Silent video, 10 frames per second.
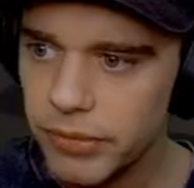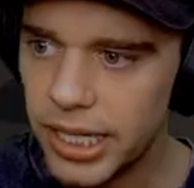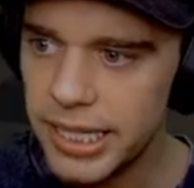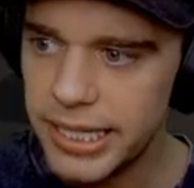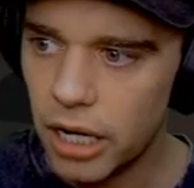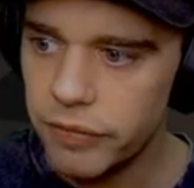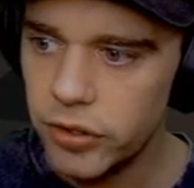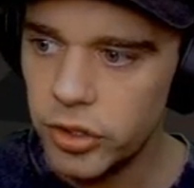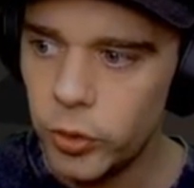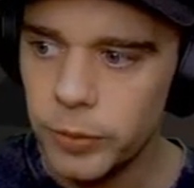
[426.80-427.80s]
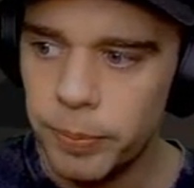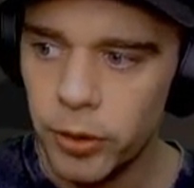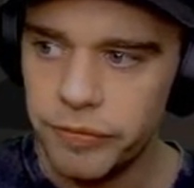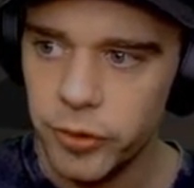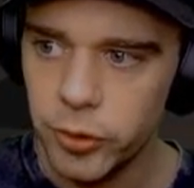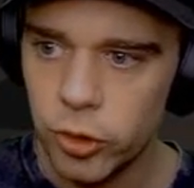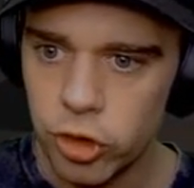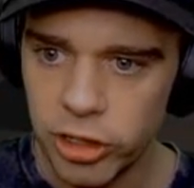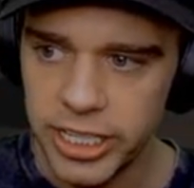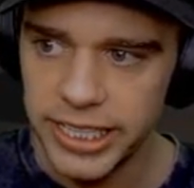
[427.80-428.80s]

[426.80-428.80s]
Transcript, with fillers: In the oven, you can put food straight in